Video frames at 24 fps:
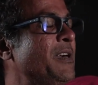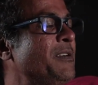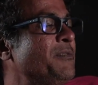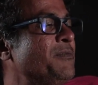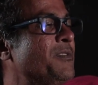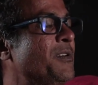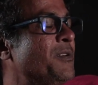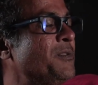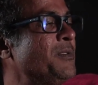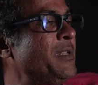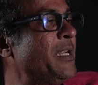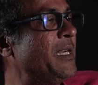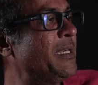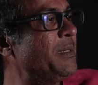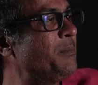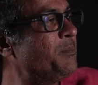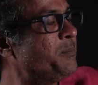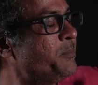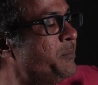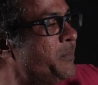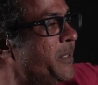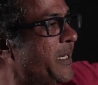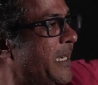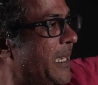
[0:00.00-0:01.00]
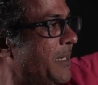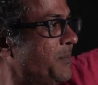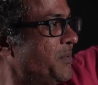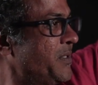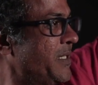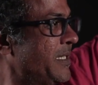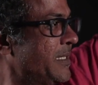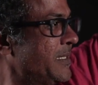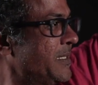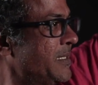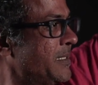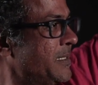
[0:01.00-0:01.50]
I've found that perhaps
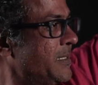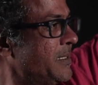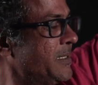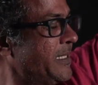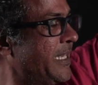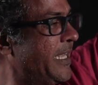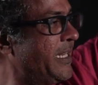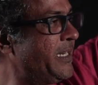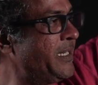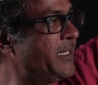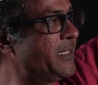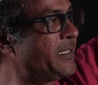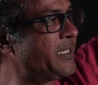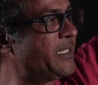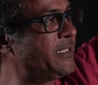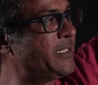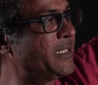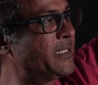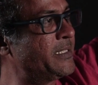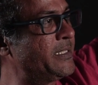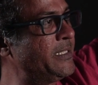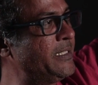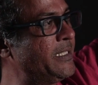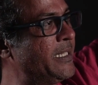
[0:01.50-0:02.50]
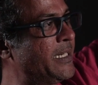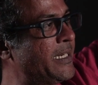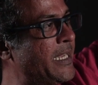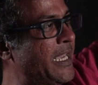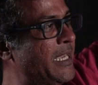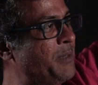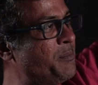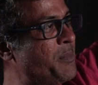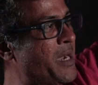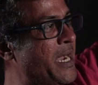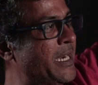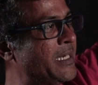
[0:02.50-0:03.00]
at a career trajectory that
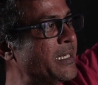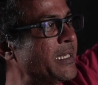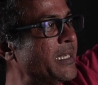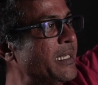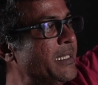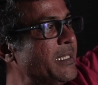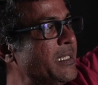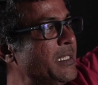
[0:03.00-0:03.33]
I'm at,